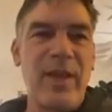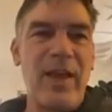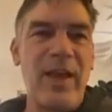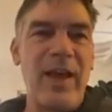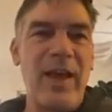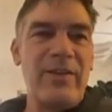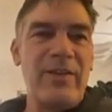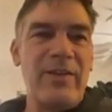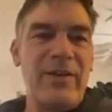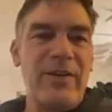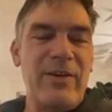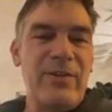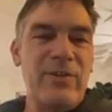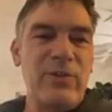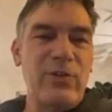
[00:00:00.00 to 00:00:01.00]
And
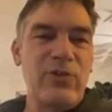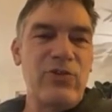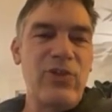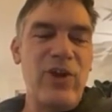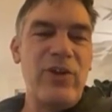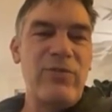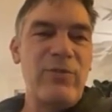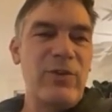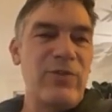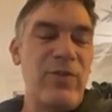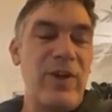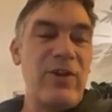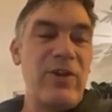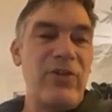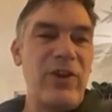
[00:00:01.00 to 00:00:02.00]
uh, so John was
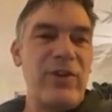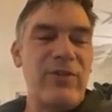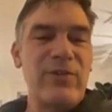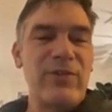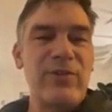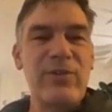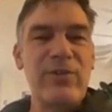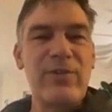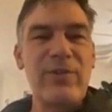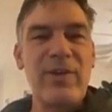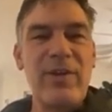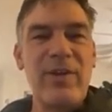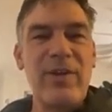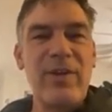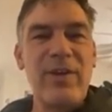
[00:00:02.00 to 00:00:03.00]
very generous.
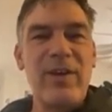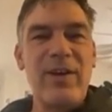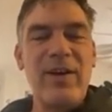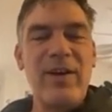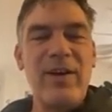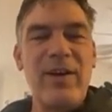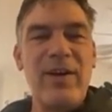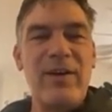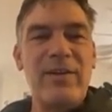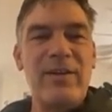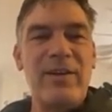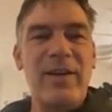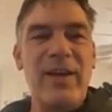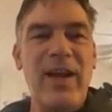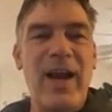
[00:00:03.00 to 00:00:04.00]
Uh,
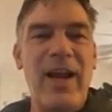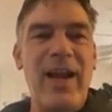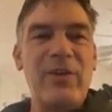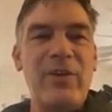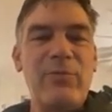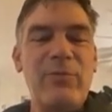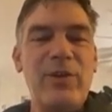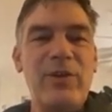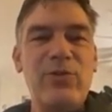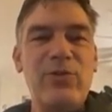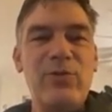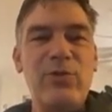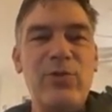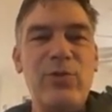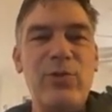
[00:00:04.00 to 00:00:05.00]
he allowed me
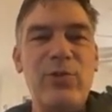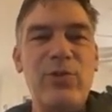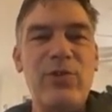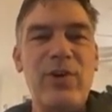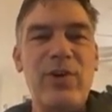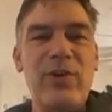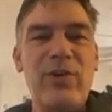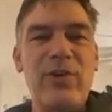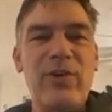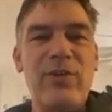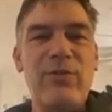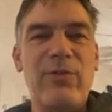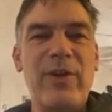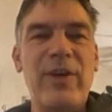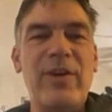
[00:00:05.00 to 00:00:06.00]
to use a, a
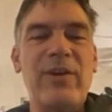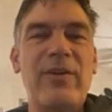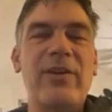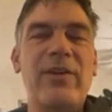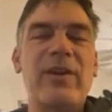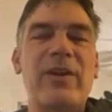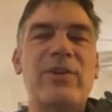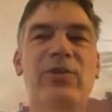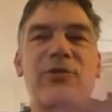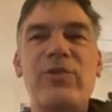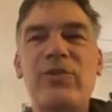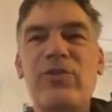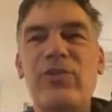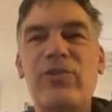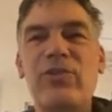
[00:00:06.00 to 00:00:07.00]
rig, an
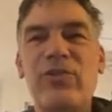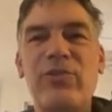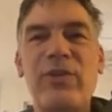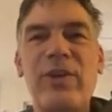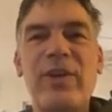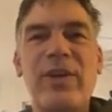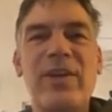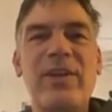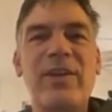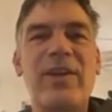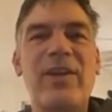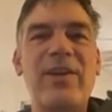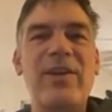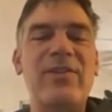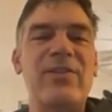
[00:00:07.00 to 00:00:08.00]
electrophysiology rig in
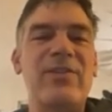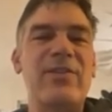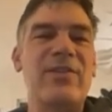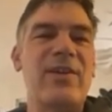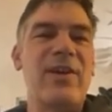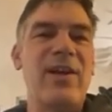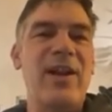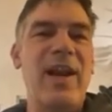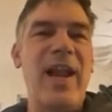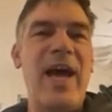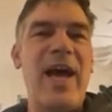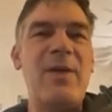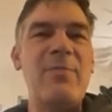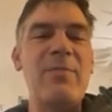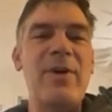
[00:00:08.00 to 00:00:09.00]
his
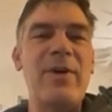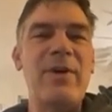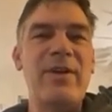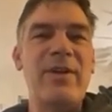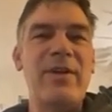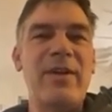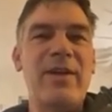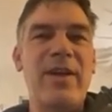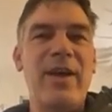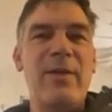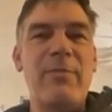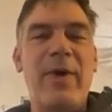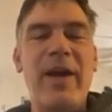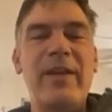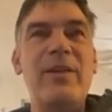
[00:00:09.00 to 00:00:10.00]
lab.
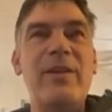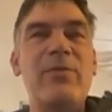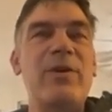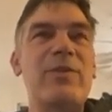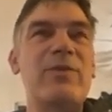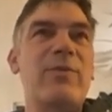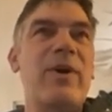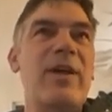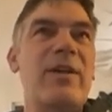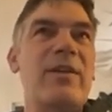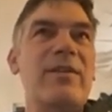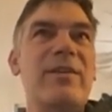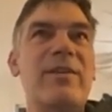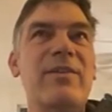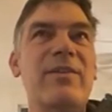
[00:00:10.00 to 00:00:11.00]
And my idea was, well,